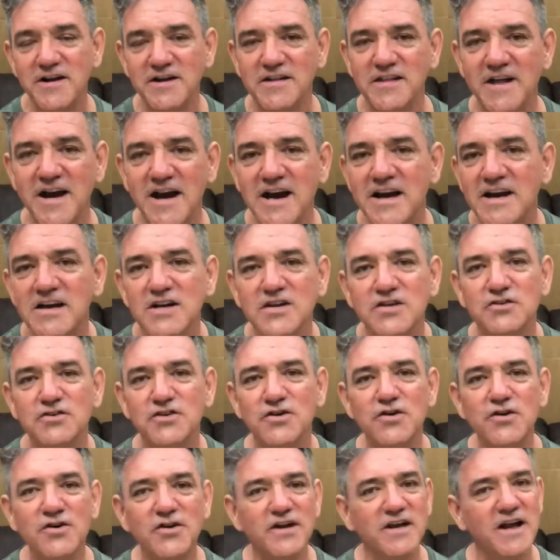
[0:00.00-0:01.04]
there, so
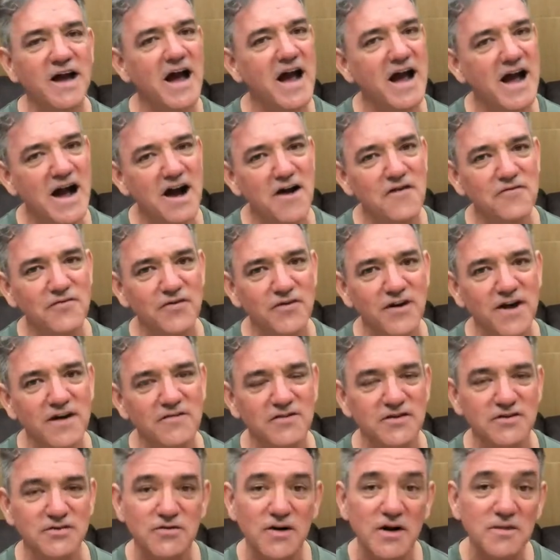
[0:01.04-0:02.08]
you can hang out forever.
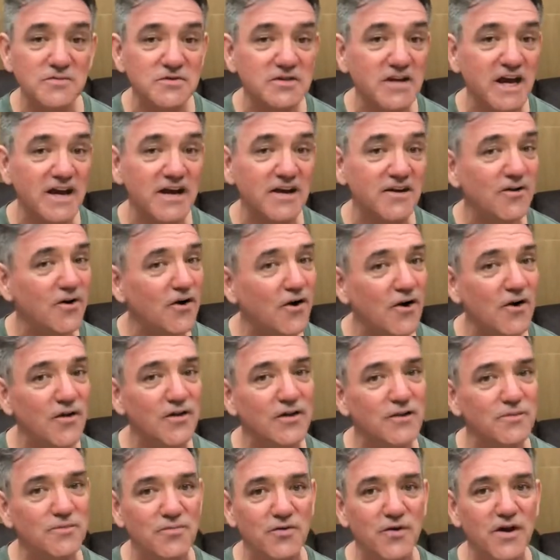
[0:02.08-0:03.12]
So I'm taking all the
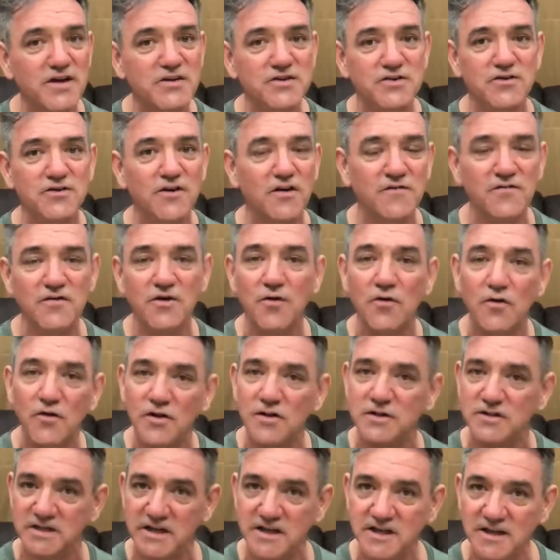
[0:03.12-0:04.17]
pressure off the whole
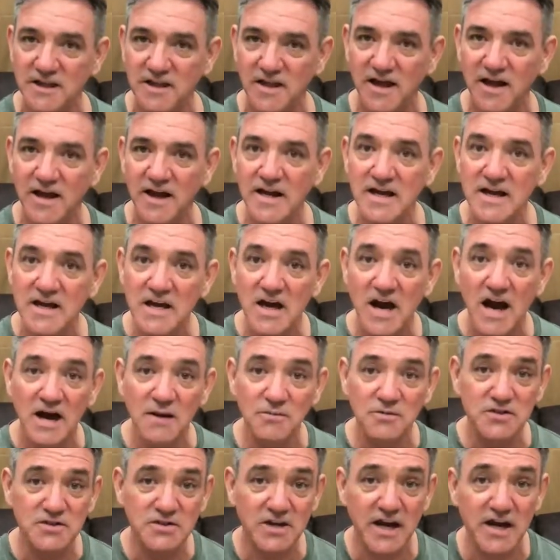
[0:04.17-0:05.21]
deal there. I'm
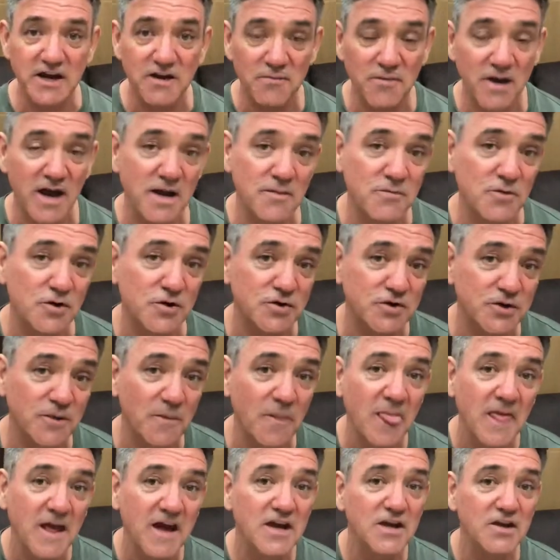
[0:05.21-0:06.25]
saying to my emotion,
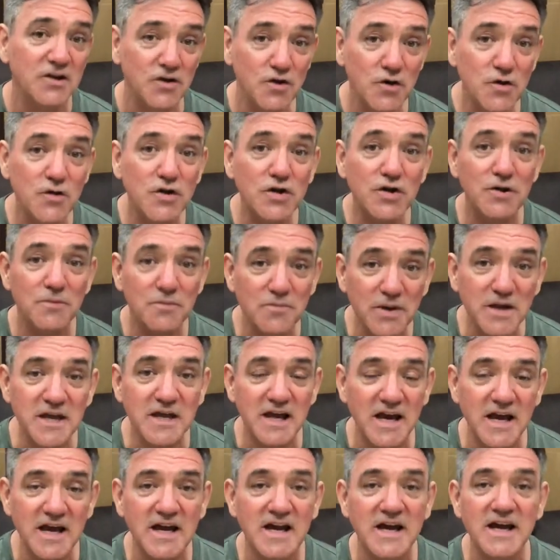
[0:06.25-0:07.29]
you can be
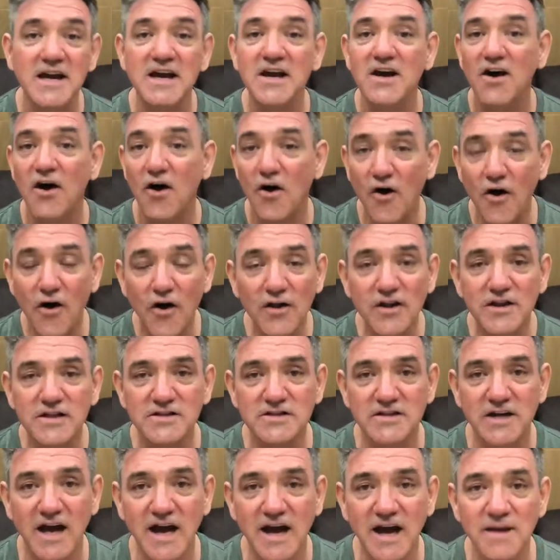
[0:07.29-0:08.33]
here all the
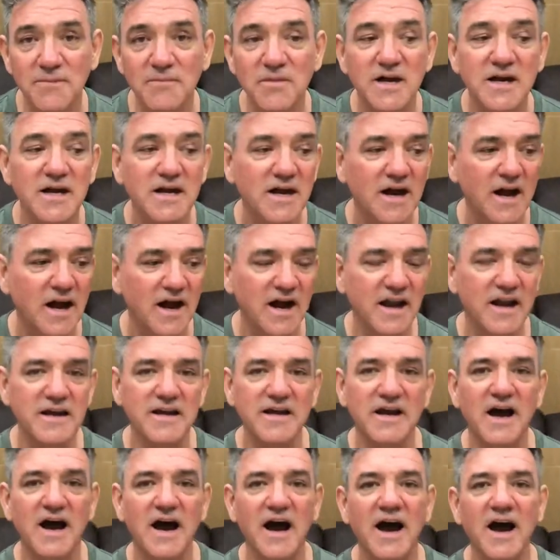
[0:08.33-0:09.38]
time, and
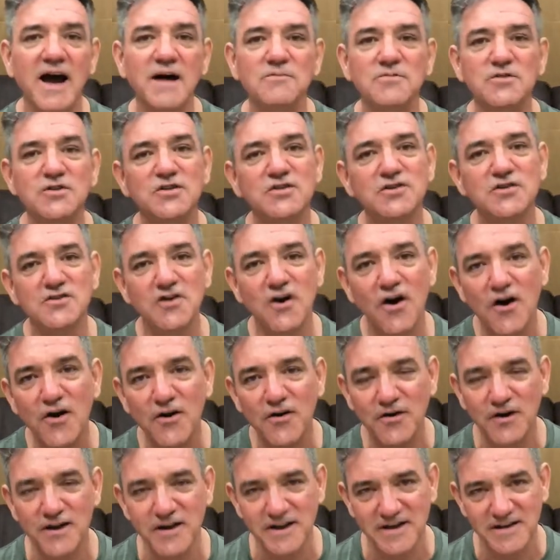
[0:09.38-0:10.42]
I'm
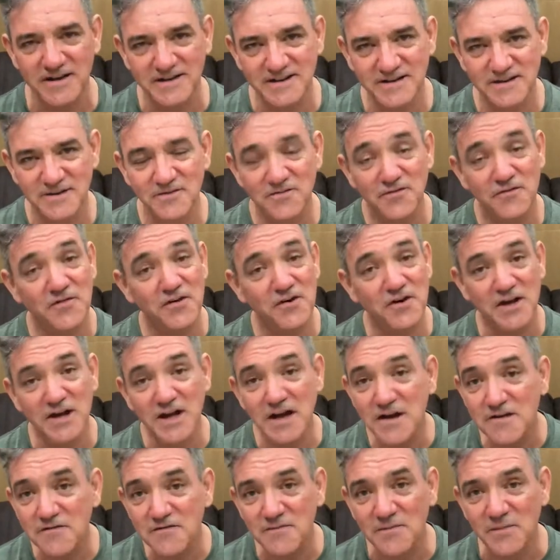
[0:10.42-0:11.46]
sorry.
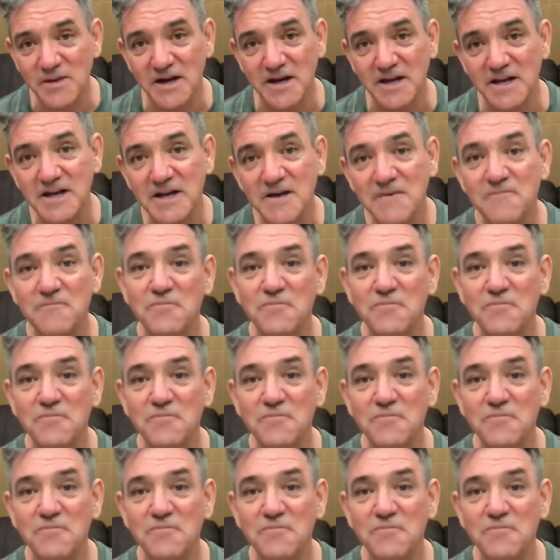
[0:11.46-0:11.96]
Forgive me